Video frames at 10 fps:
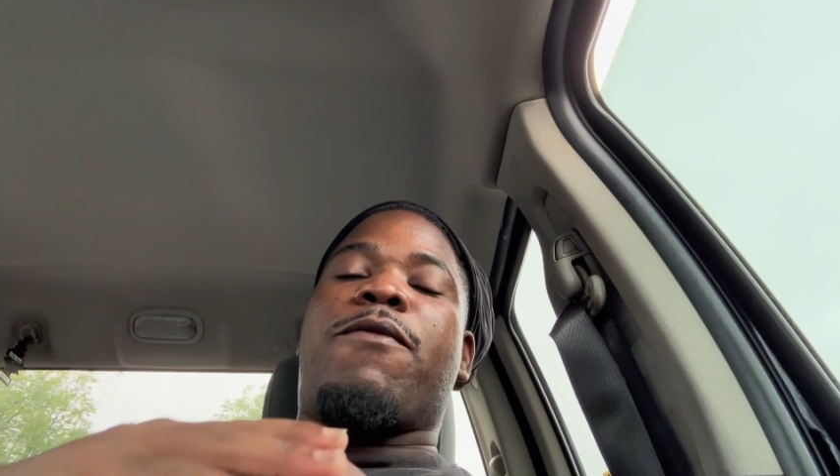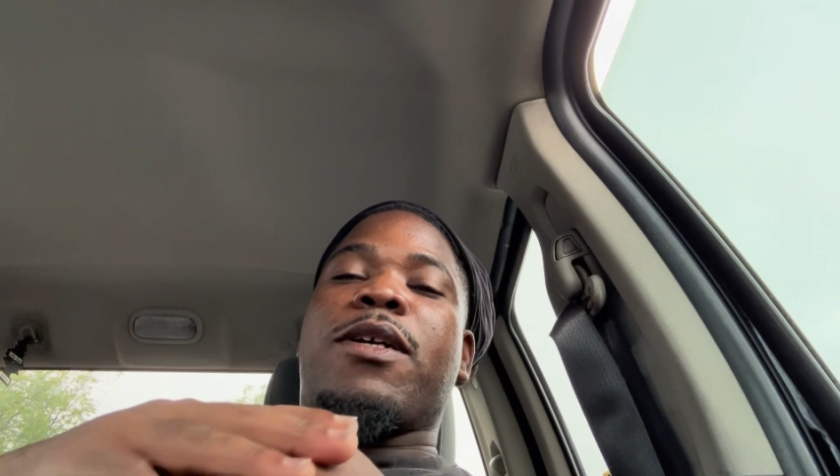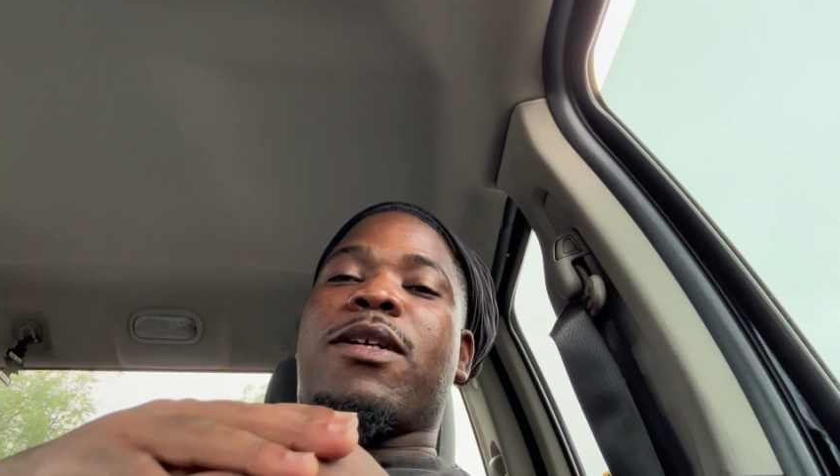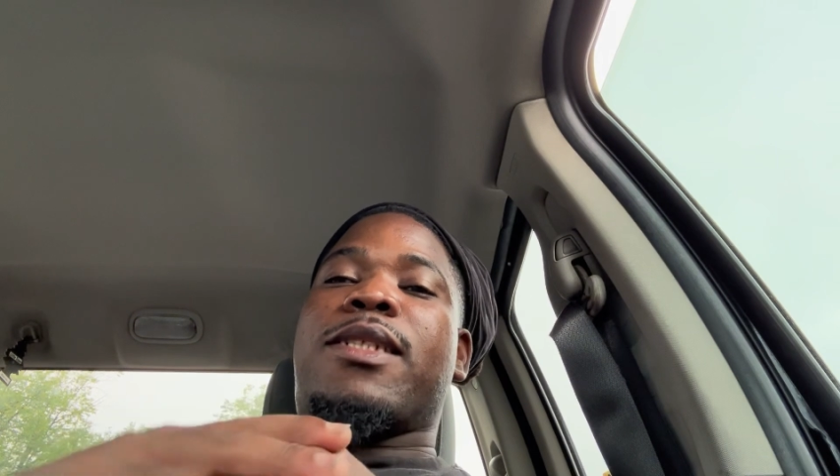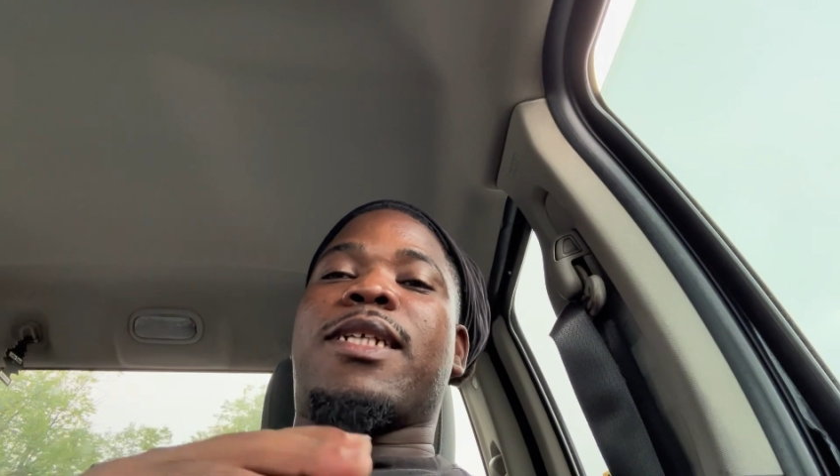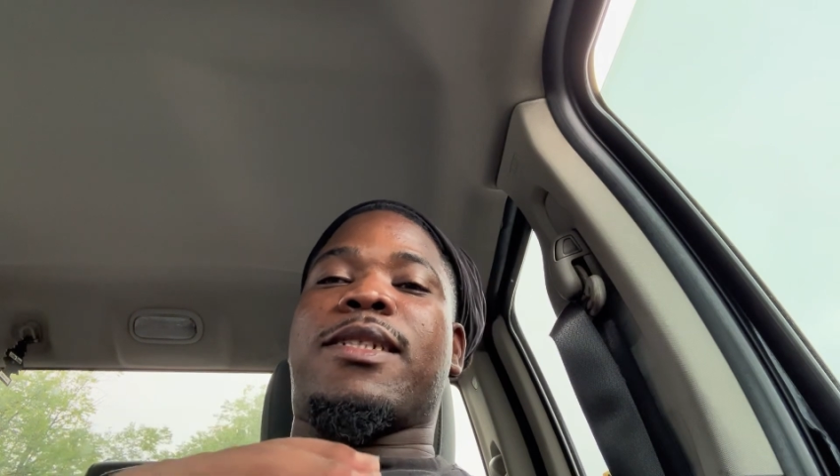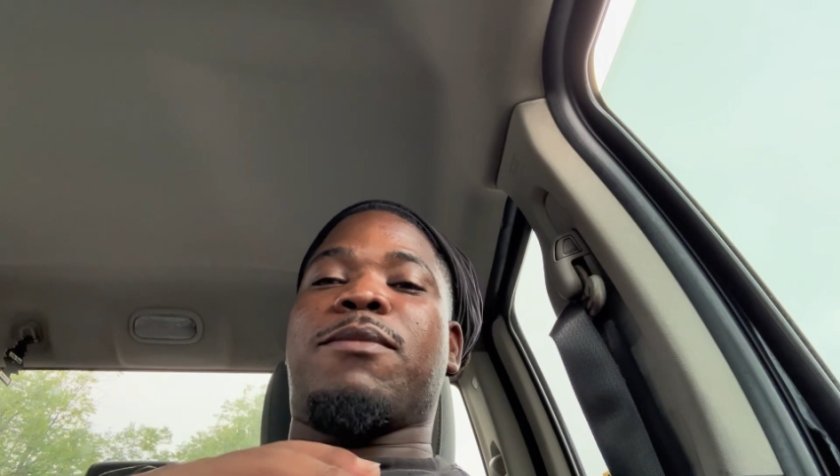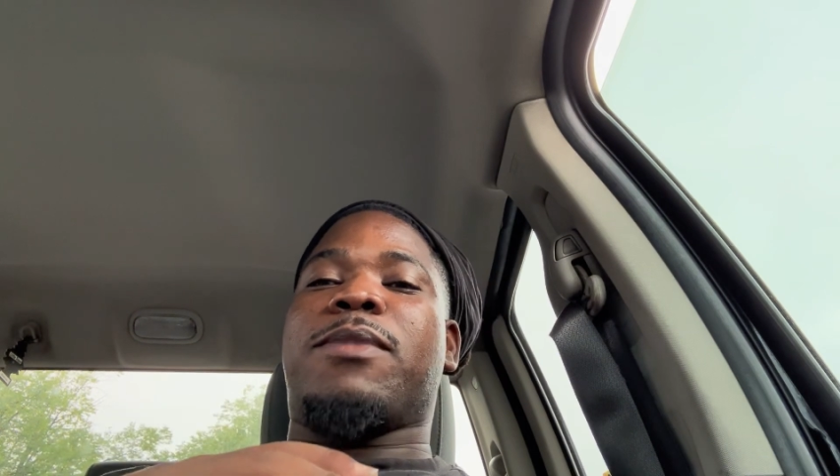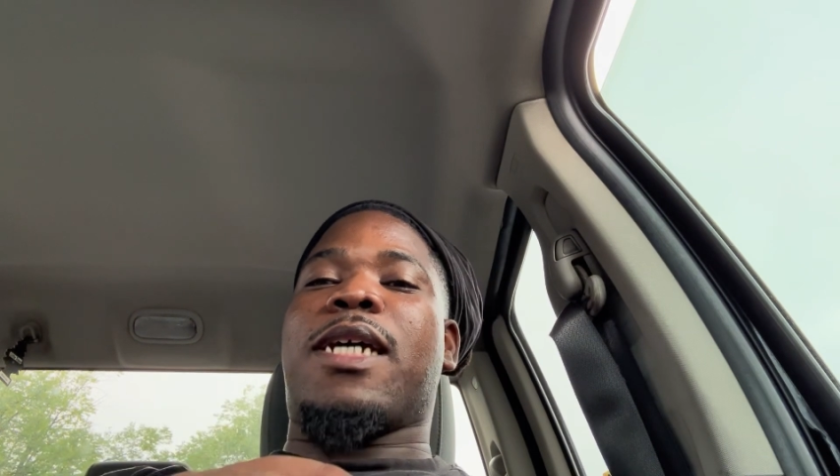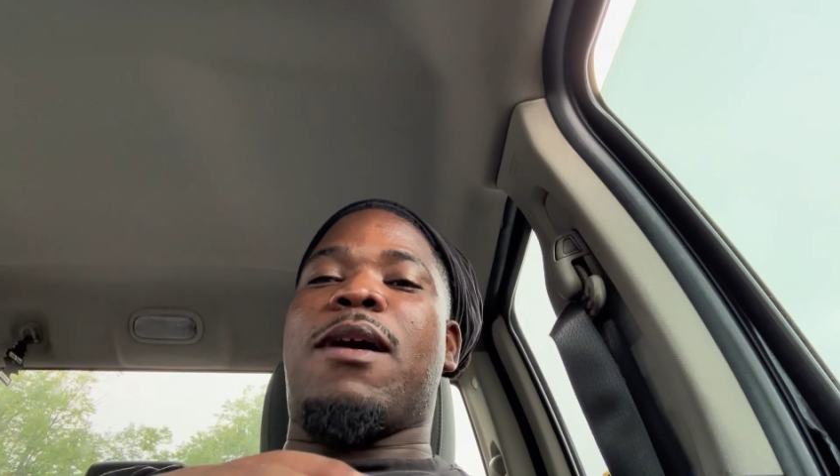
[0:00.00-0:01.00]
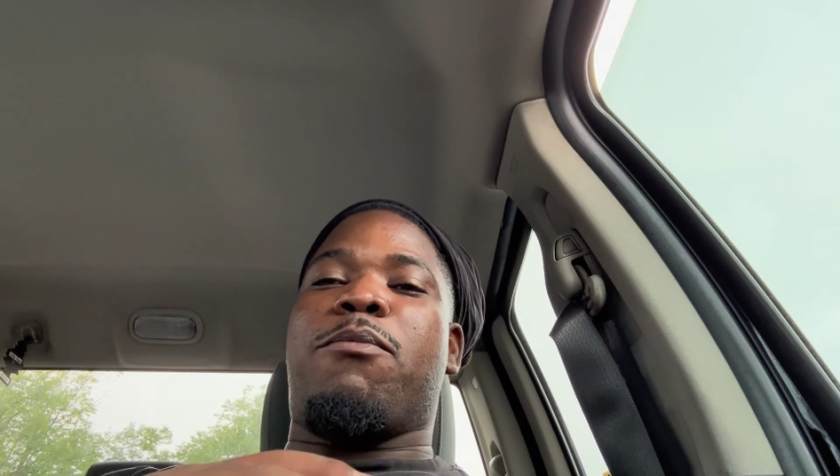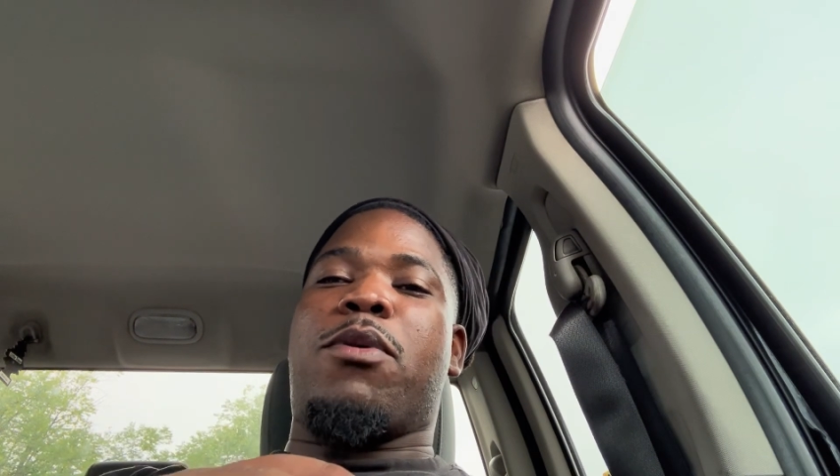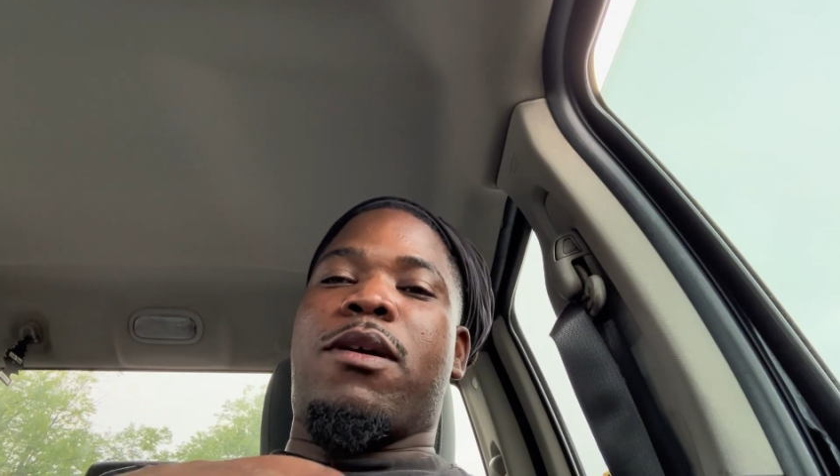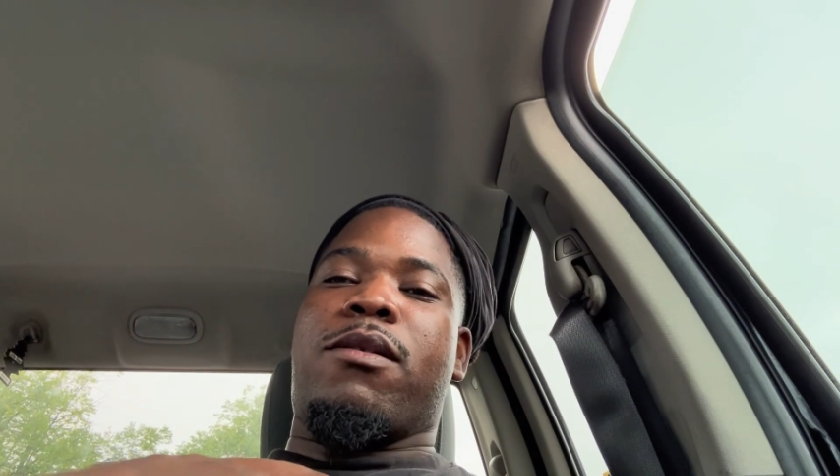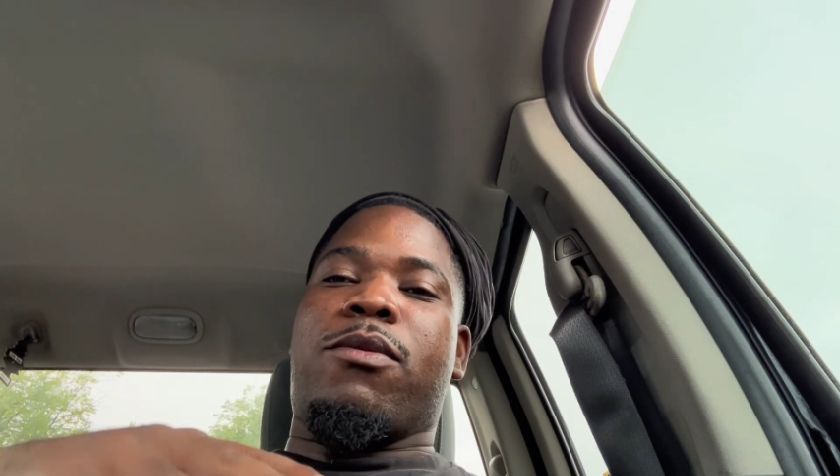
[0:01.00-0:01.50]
gonna take some time, but